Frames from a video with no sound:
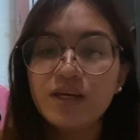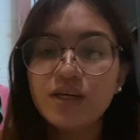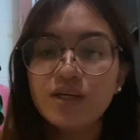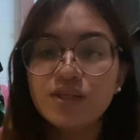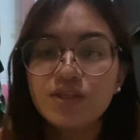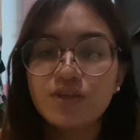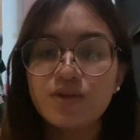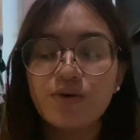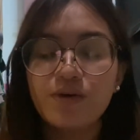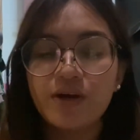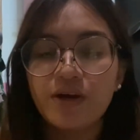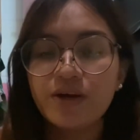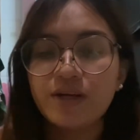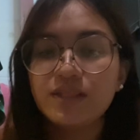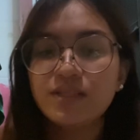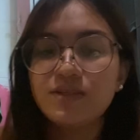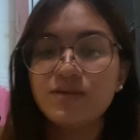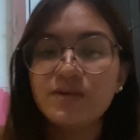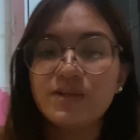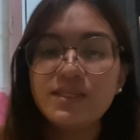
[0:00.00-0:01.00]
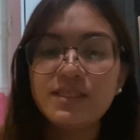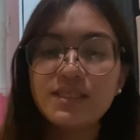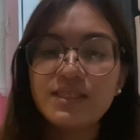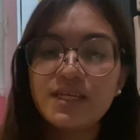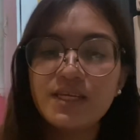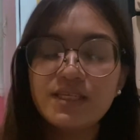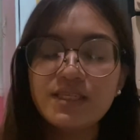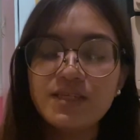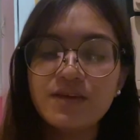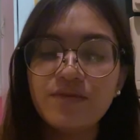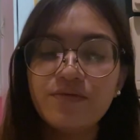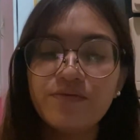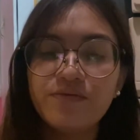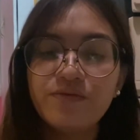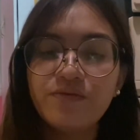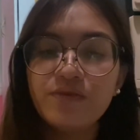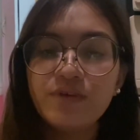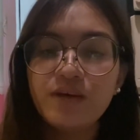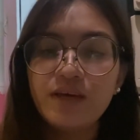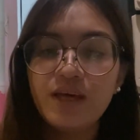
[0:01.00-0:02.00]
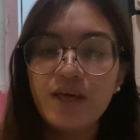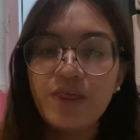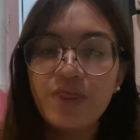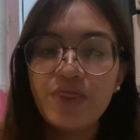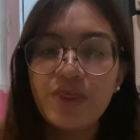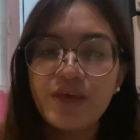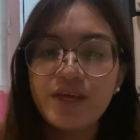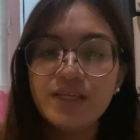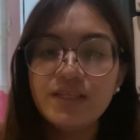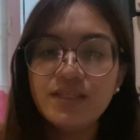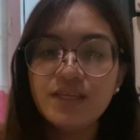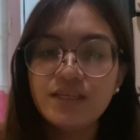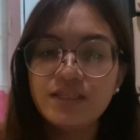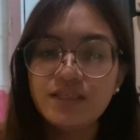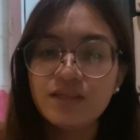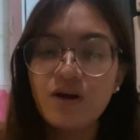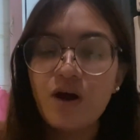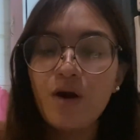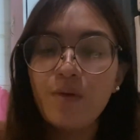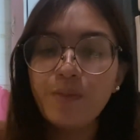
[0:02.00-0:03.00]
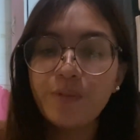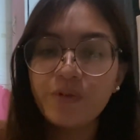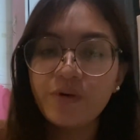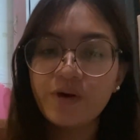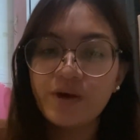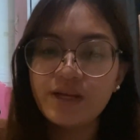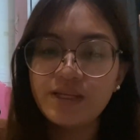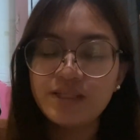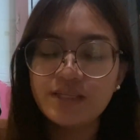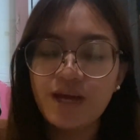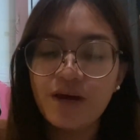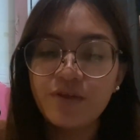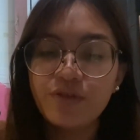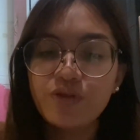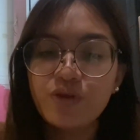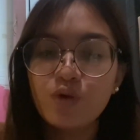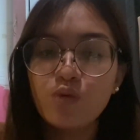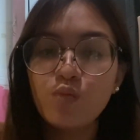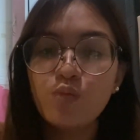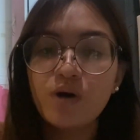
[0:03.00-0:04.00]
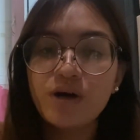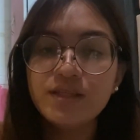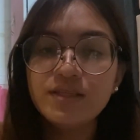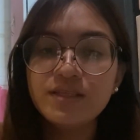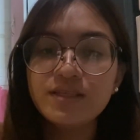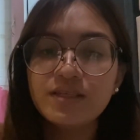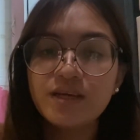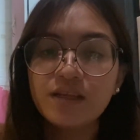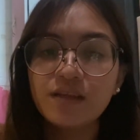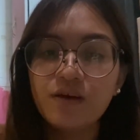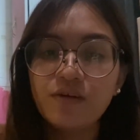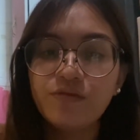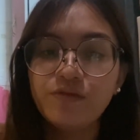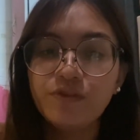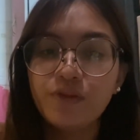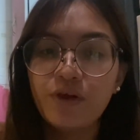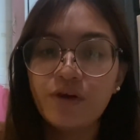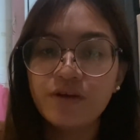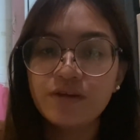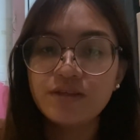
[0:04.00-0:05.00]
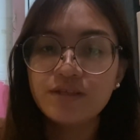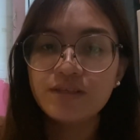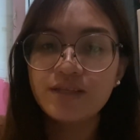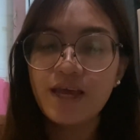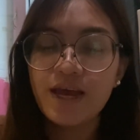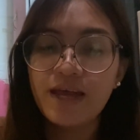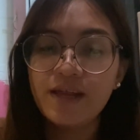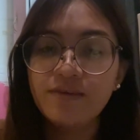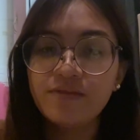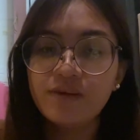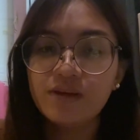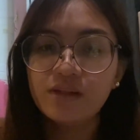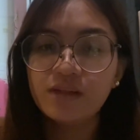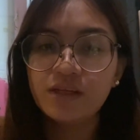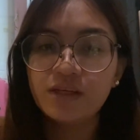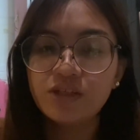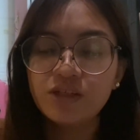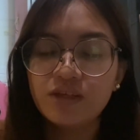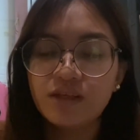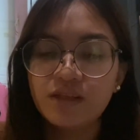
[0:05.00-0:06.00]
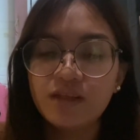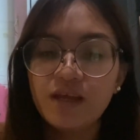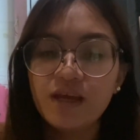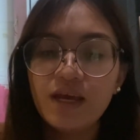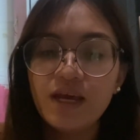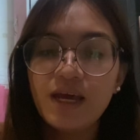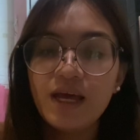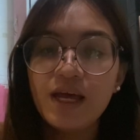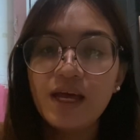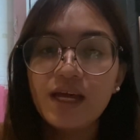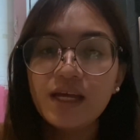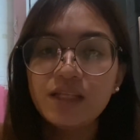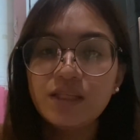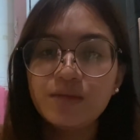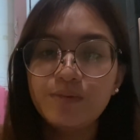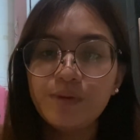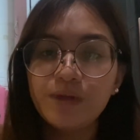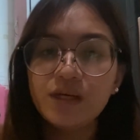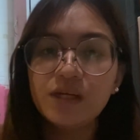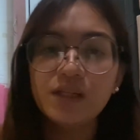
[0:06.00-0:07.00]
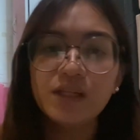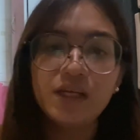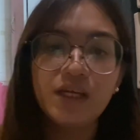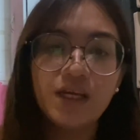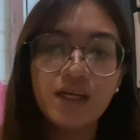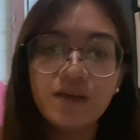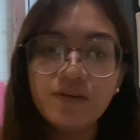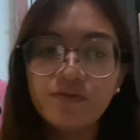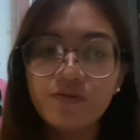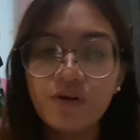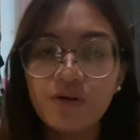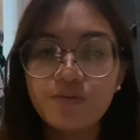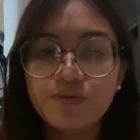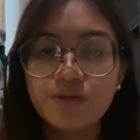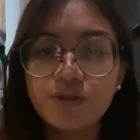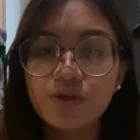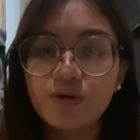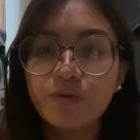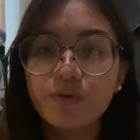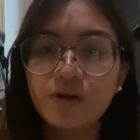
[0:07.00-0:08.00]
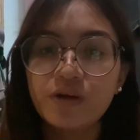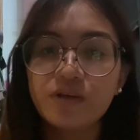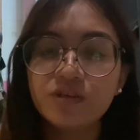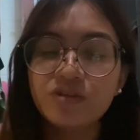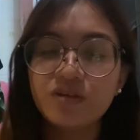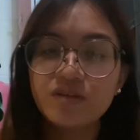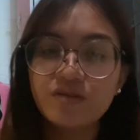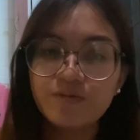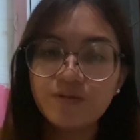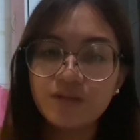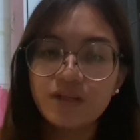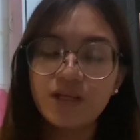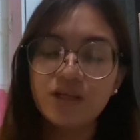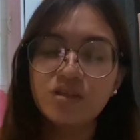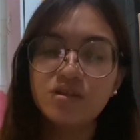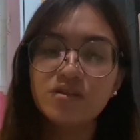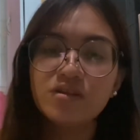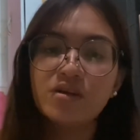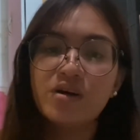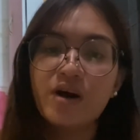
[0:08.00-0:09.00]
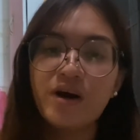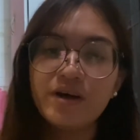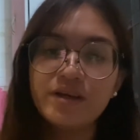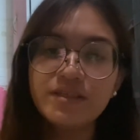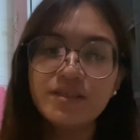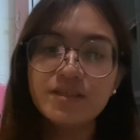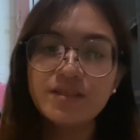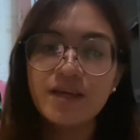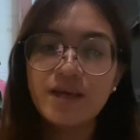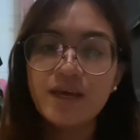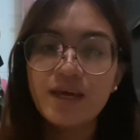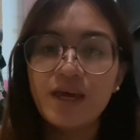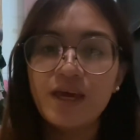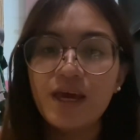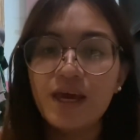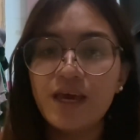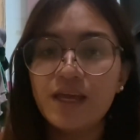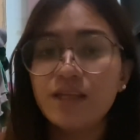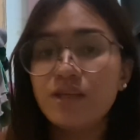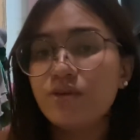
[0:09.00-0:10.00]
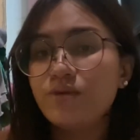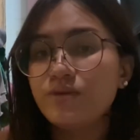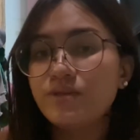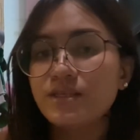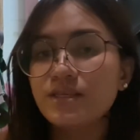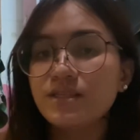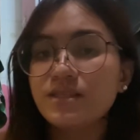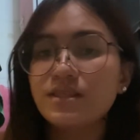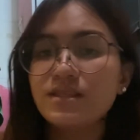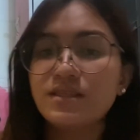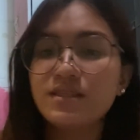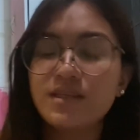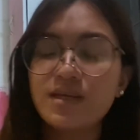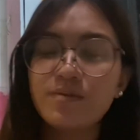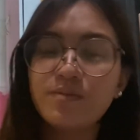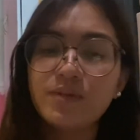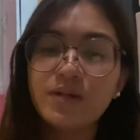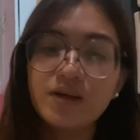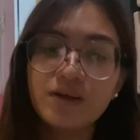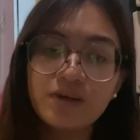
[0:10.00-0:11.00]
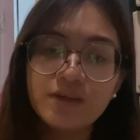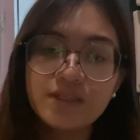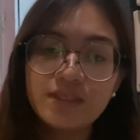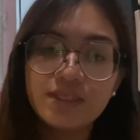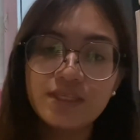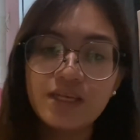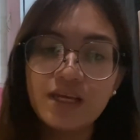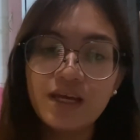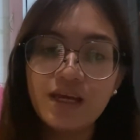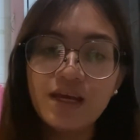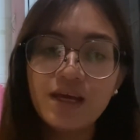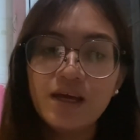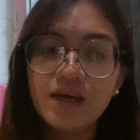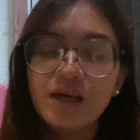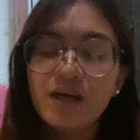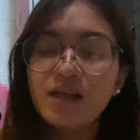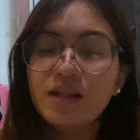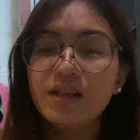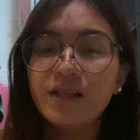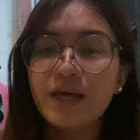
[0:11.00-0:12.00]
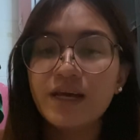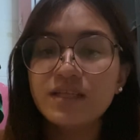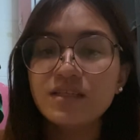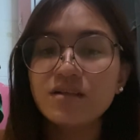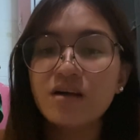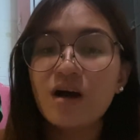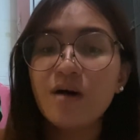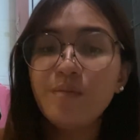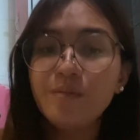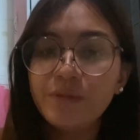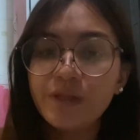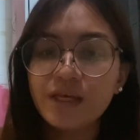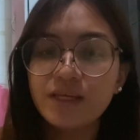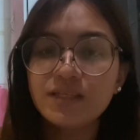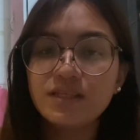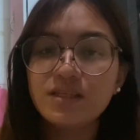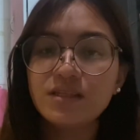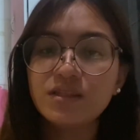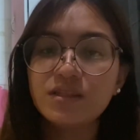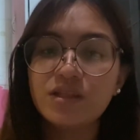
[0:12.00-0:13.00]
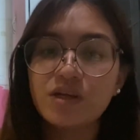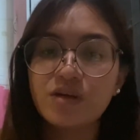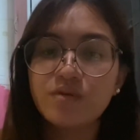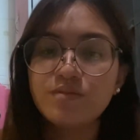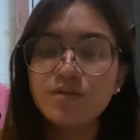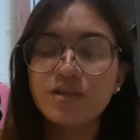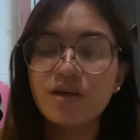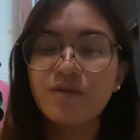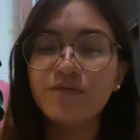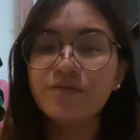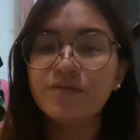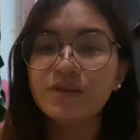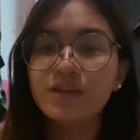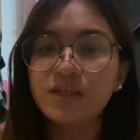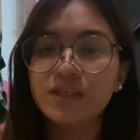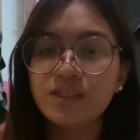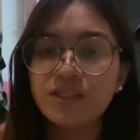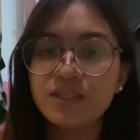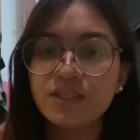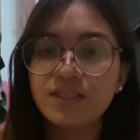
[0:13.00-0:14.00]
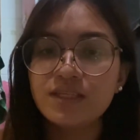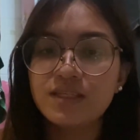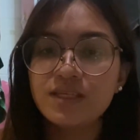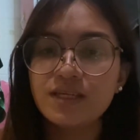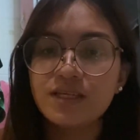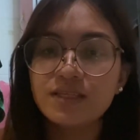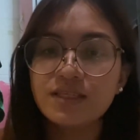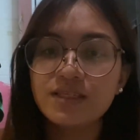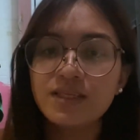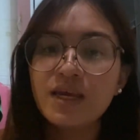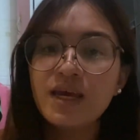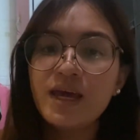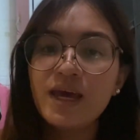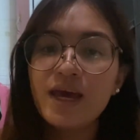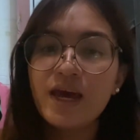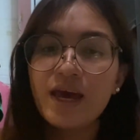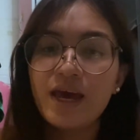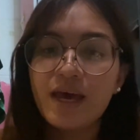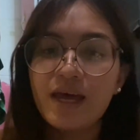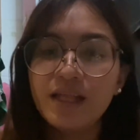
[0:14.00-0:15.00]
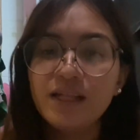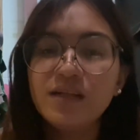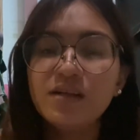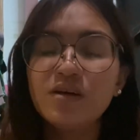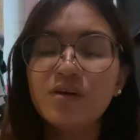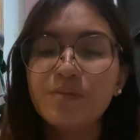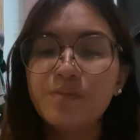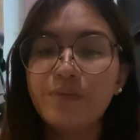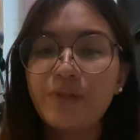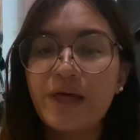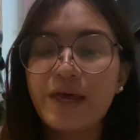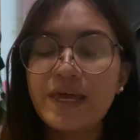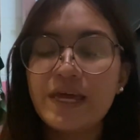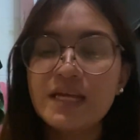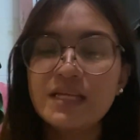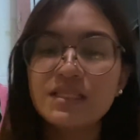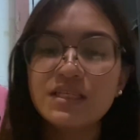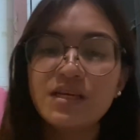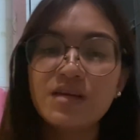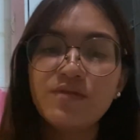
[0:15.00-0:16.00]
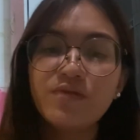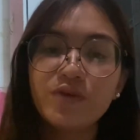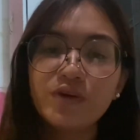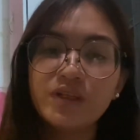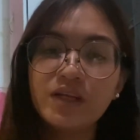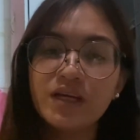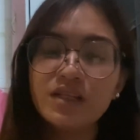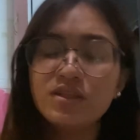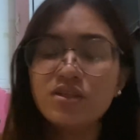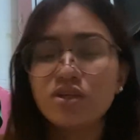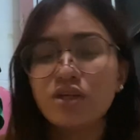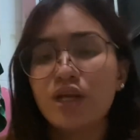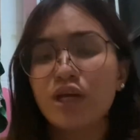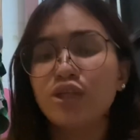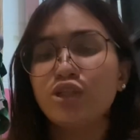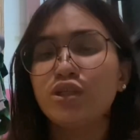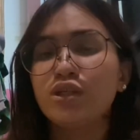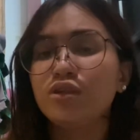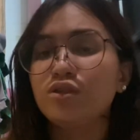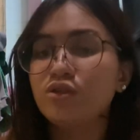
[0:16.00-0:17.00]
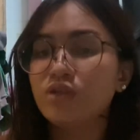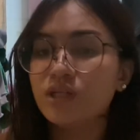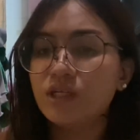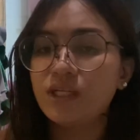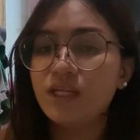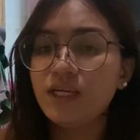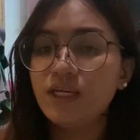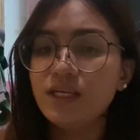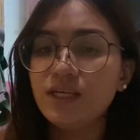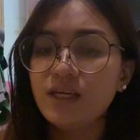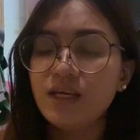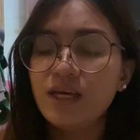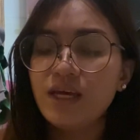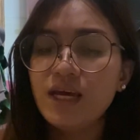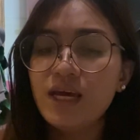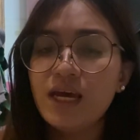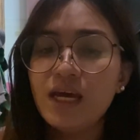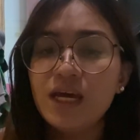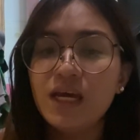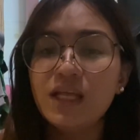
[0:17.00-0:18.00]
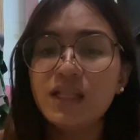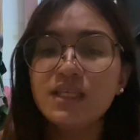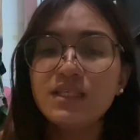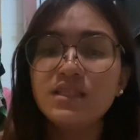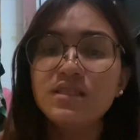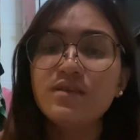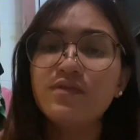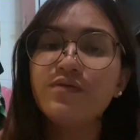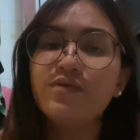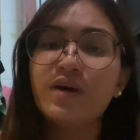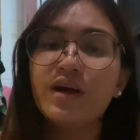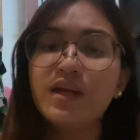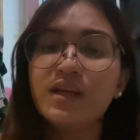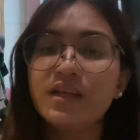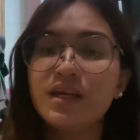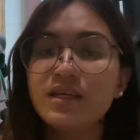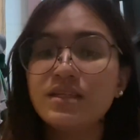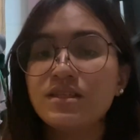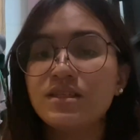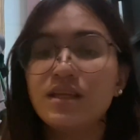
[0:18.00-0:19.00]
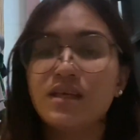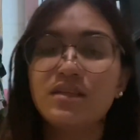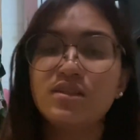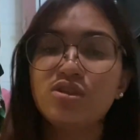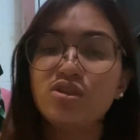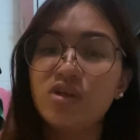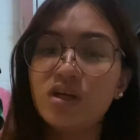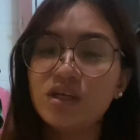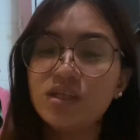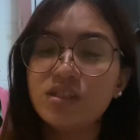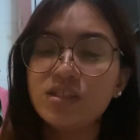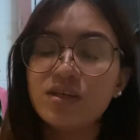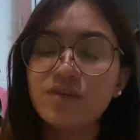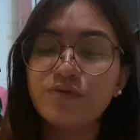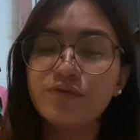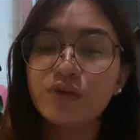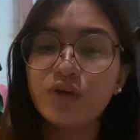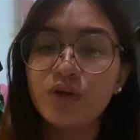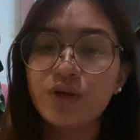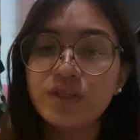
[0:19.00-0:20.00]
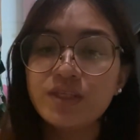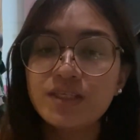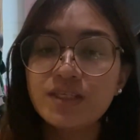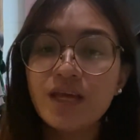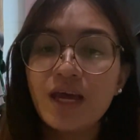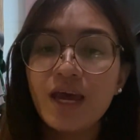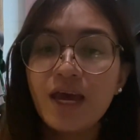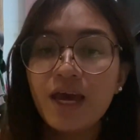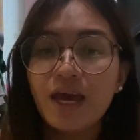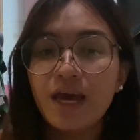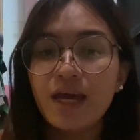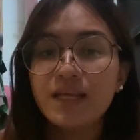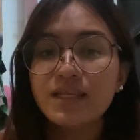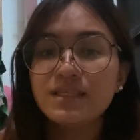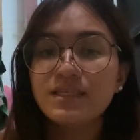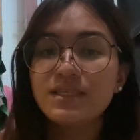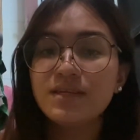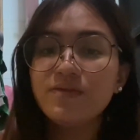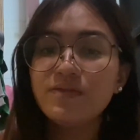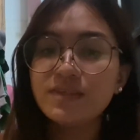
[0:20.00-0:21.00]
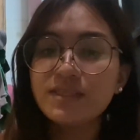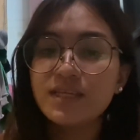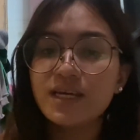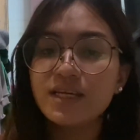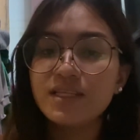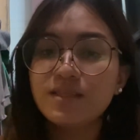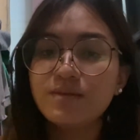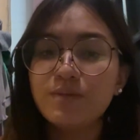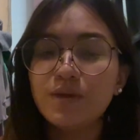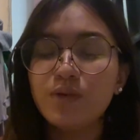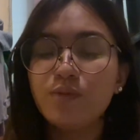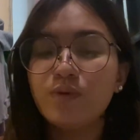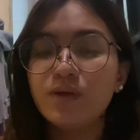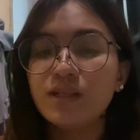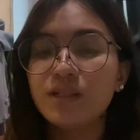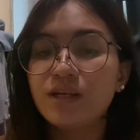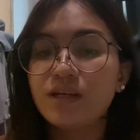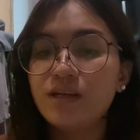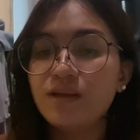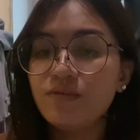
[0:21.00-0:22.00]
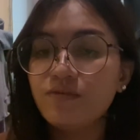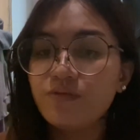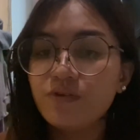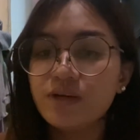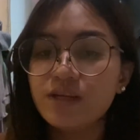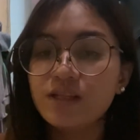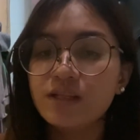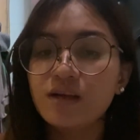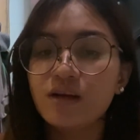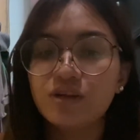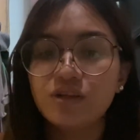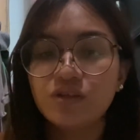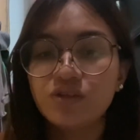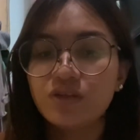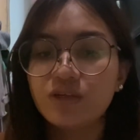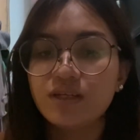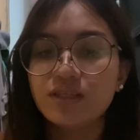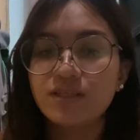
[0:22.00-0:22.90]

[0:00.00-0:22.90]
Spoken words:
So characteristics of this is operates under one set of laws and regulation, typically involves lower transportation costs and uses the same currency, less complex in terms of logistics and compliance. And for the international trading, it is defined as the exchange of goods and services between the different countries.